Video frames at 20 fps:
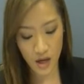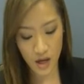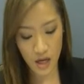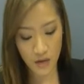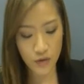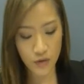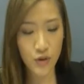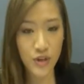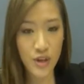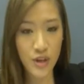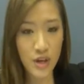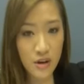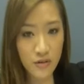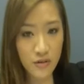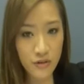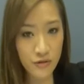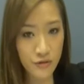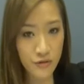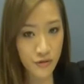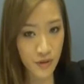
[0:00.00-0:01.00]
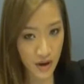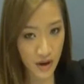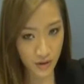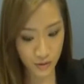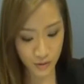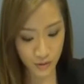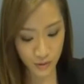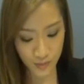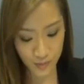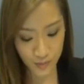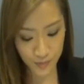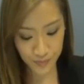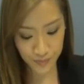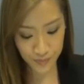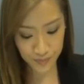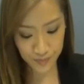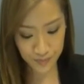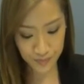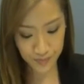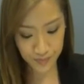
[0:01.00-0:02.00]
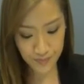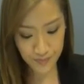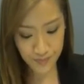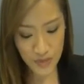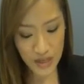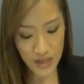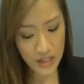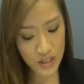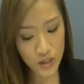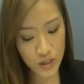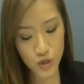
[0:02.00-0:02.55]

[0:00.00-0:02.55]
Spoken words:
If you think of a funnel, it